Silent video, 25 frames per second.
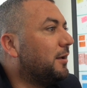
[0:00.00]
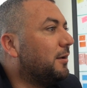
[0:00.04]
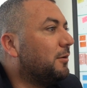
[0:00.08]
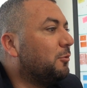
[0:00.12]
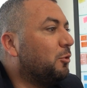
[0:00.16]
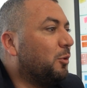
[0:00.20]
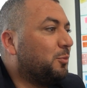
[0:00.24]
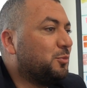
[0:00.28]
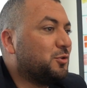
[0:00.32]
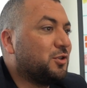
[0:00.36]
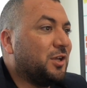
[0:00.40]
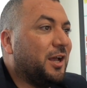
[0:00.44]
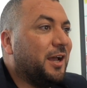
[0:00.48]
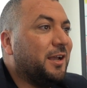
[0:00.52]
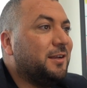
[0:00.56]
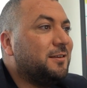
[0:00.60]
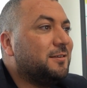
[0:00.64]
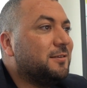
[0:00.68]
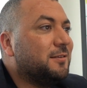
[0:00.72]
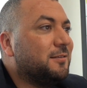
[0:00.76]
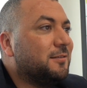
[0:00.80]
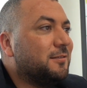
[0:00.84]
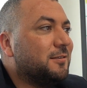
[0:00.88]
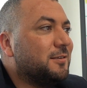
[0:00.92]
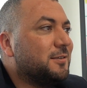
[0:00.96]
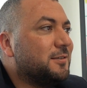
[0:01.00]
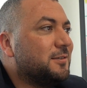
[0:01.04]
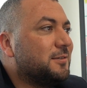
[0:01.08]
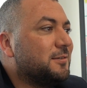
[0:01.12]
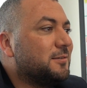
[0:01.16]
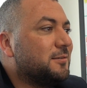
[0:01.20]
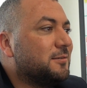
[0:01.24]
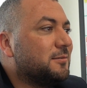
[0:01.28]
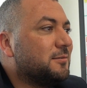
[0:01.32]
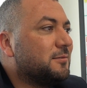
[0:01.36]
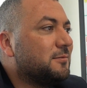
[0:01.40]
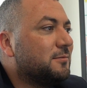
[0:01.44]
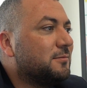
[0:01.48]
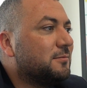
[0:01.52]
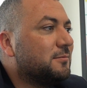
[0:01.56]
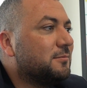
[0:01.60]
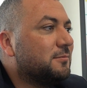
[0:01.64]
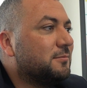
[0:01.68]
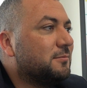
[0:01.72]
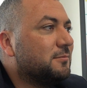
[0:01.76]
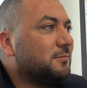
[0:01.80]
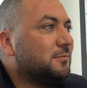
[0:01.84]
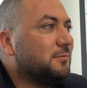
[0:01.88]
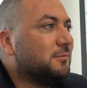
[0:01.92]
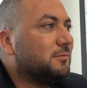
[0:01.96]
website, this
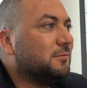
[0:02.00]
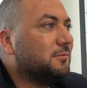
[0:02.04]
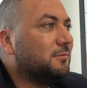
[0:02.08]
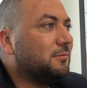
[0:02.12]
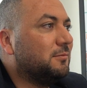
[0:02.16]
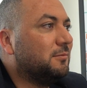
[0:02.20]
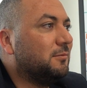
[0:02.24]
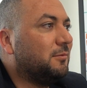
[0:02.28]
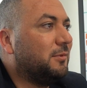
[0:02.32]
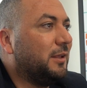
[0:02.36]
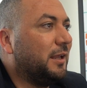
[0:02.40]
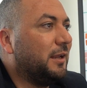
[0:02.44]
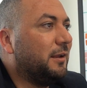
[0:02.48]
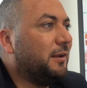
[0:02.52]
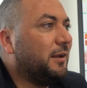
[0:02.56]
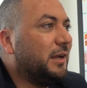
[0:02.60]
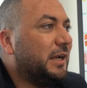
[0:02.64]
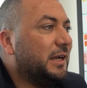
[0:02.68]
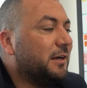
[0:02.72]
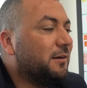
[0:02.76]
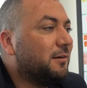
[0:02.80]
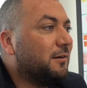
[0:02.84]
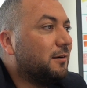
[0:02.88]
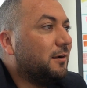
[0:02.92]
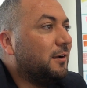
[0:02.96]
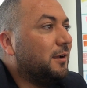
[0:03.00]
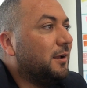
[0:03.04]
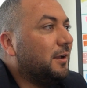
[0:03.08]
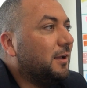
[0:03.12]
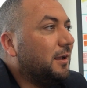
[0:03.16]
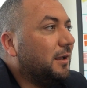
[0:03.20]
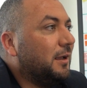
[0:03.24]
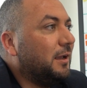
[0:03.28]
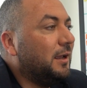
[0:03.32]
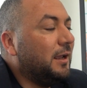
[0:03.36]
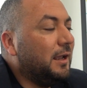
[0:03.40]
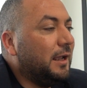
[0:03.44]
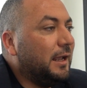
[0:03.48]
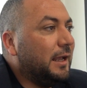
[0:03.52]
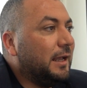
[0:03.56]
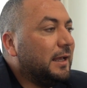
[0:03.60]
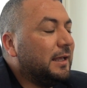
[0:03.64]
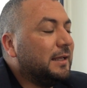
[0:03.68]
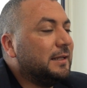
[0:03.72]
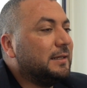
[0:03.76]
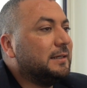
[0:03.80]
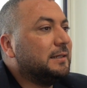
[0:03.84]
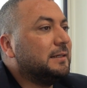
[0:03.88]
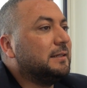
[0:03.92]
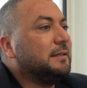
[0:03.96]
thing here.
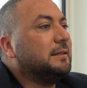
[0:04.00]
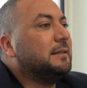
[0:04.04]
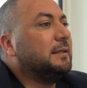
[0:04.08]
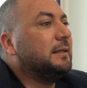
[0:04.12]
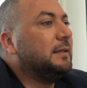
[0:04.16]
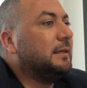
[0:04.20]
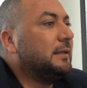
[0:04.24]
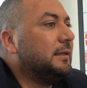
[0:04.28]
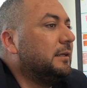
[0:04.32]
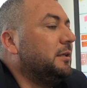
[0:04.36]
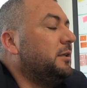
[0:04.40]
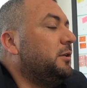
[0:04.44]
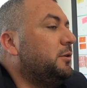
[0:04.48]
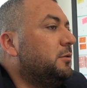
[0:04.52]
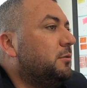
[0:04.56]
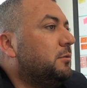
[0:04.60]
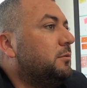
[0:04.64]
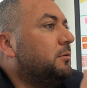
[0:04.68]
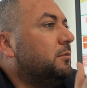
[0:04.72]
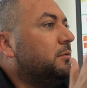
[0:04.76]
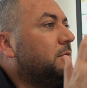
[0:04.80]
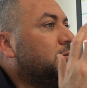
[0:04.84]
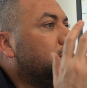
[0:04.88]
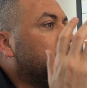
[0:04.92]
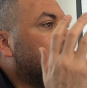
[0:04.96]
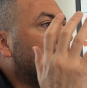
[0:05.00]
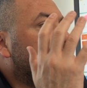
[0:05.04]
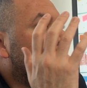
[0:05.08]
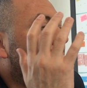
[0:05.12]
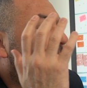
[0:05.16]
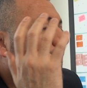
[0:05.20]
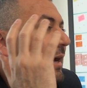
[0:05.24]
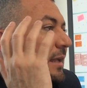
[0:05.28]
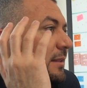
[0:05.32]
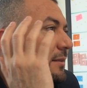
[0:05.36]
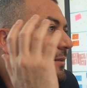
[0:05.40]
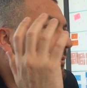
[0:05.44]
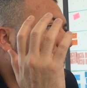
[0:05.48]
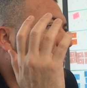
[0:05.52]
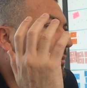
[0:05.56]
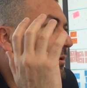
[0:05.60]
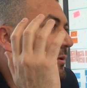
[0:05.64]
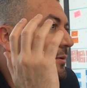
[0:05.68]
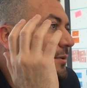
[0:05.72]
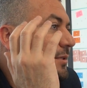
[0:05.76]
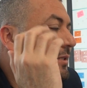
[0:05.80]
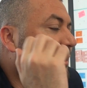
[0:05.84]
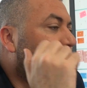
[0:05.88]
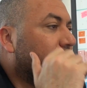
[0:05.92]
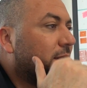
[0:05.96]
And you might
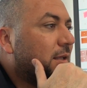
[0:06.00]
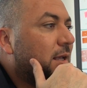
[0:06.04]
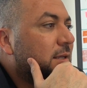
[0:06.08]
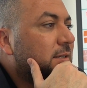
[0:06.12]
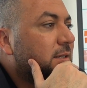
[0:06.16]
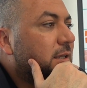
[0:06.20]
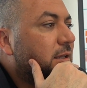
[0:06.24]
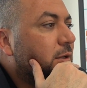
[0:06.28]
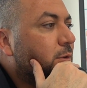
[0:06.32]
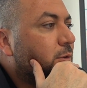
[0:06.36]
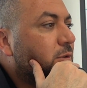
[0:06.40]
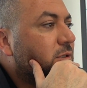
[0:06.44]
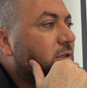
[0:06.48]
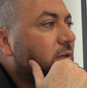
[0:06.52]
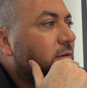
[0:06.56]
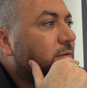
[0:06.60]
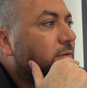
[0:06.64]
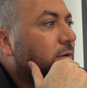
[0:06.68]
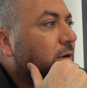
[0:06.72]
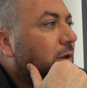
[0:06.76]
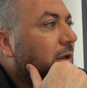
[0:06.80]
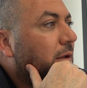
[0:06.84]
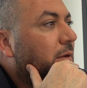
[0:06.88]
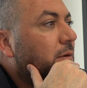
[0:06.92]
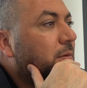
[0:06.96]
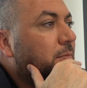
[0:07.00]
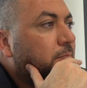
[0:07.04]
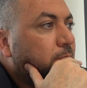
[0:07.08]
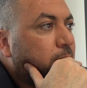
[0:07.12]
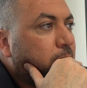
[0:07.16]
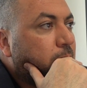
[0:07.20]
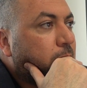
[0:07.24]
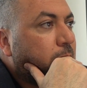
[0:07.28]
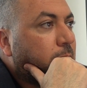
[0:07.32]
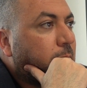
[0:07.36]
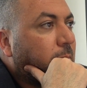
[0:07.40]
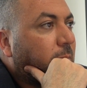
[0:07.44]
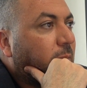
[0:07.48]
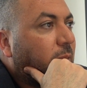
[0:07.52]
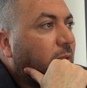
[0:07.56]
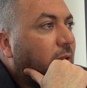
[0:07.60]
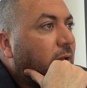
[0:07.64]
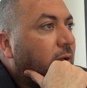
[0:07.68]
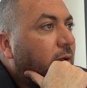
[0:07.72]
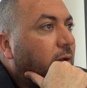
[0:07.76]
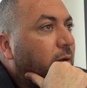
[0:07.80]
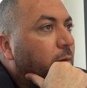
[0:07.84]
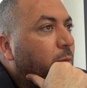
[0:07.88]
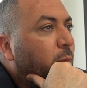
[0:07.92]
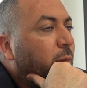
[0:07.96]
start asking yourself, okay,
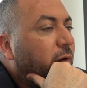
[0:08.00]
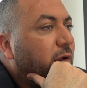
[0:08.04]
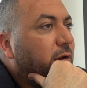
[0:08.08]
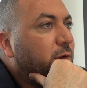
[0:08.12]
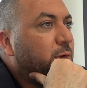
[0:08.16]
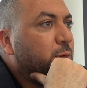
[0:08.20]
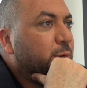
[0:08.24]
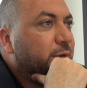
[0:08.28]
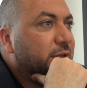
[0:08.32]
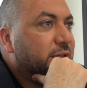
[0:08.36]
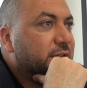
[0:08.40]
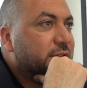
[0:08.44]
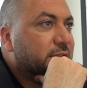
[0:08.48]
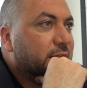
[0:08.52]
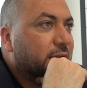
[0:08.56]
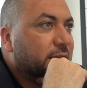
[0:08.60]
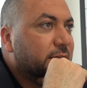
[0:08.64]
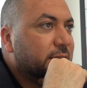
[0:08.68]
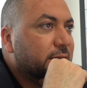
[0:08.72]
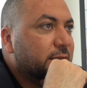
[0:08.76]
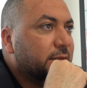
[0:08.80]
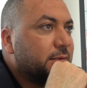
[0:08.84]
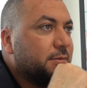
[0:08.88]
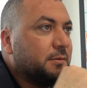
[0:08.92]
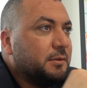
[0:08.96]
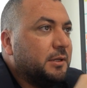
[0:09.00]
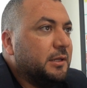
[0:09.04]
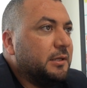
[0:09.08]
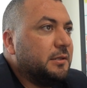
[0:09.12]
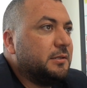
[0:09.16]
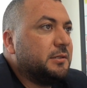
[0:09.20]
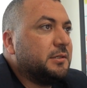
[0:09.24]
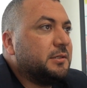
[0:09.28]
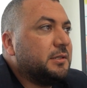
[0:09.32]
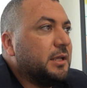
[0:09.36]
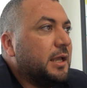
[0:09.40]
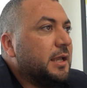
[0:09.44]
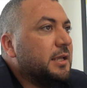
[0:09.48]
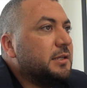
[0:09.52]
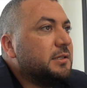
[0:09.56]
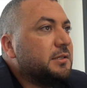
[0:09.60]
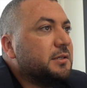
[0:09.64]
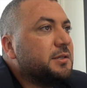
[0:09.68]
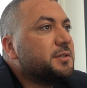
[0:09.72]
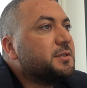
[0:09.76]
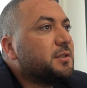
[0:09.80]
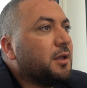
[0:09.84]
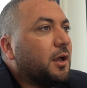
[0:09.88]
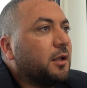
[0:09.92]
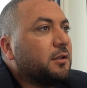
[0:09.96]
where to get started. It says
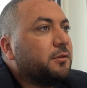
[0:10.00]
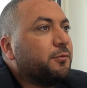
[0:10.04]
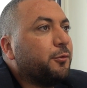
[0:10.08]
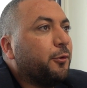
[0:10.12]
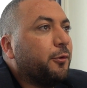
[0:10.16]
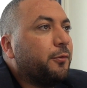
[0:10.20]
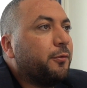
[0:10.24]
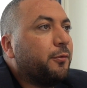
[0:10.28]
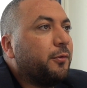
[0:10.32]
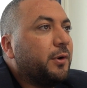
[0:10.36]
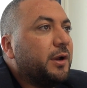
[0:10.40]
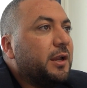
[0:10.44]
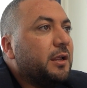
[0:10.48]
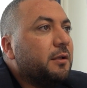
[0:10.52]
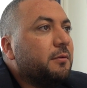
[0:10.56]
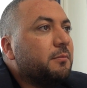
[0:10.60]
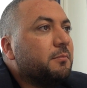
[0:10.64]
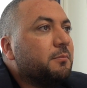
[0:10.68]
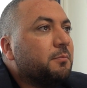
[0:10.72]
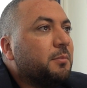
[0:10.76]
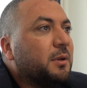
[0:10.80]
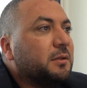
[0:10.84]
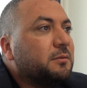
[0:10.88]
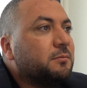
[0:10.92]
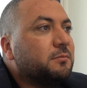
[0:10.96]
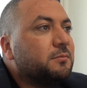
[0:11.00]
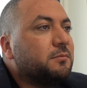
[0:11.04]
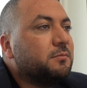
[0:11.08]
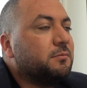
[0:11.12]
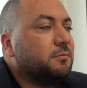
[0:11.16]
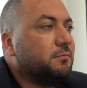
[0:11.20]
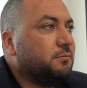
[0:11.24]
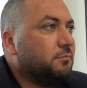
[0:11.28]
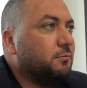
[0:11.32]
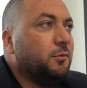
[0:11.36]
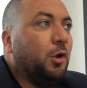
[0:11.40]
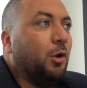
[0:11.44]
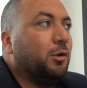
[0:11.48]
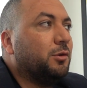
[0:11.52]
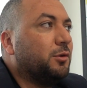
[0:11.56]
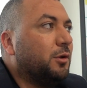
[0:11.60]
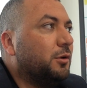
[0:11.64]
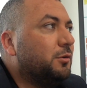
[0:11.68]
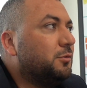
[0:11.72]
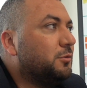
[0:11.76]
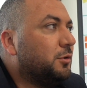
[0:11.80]
start for free, but hold on,